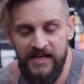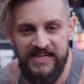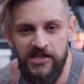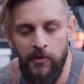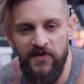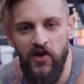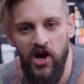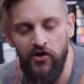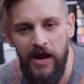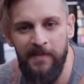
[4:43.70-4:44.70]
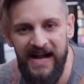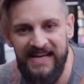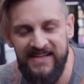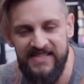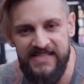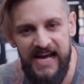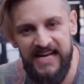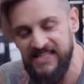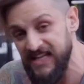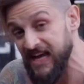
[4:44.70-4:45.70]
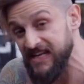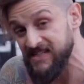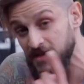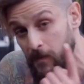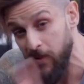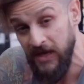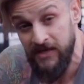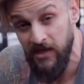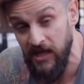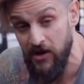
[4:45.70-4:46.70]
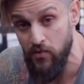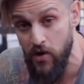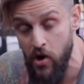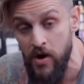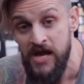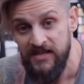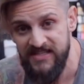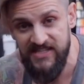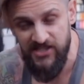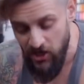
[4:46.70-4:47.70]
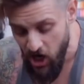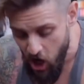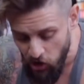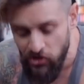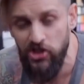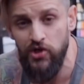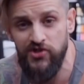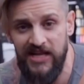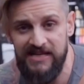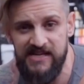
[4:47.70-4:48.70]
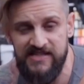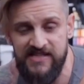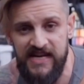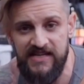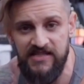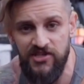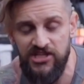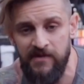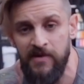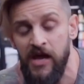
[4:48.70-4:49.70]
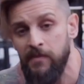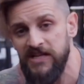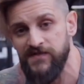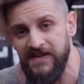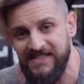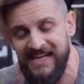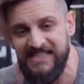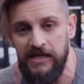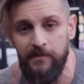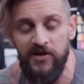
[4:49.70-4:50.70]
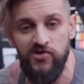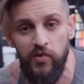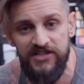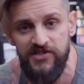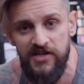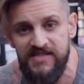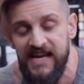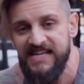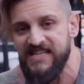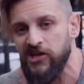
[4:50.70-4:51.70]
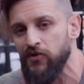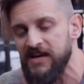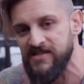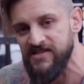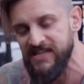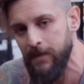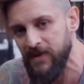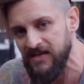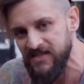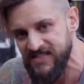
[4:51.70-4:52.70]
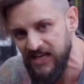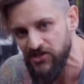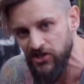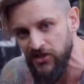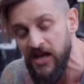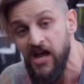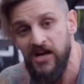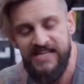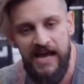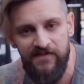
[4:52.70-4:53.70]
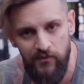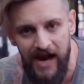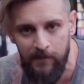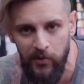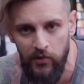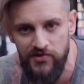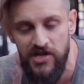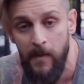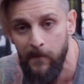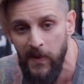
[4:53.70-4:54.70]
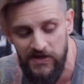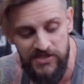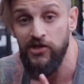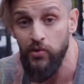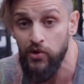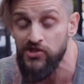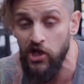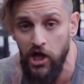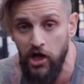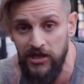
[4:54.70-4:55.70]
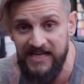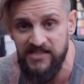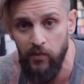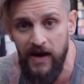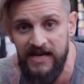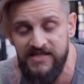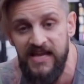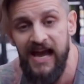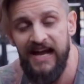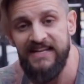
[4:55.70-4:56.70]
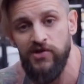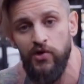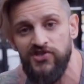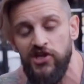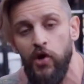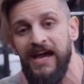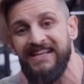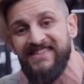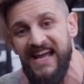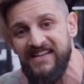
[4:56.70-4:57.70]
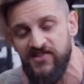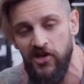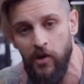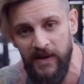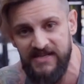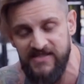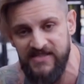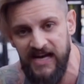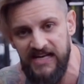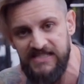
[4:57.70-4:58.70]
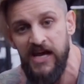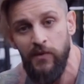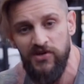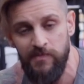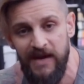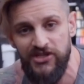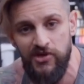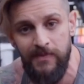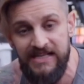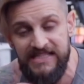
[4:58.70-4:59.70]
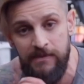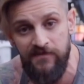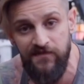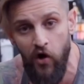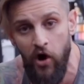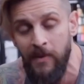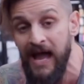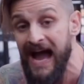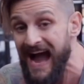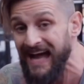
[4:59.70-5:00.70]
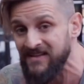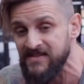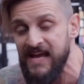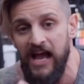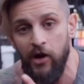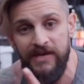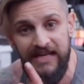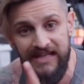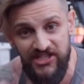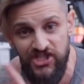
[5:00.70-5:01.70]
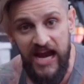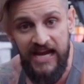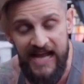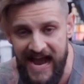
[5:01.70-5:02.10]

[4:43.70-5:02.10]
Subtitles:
Next up, we've got a great back exercise, and that is the pendlay row. This is an underutilized exercise in the gym, but it's fantastic because what it does is it creates the same kind of tension as heavy rack pulls, but you lose a lot lighter weight, and it's also a dead stop exercise, which makes you maintain form and help keep that chain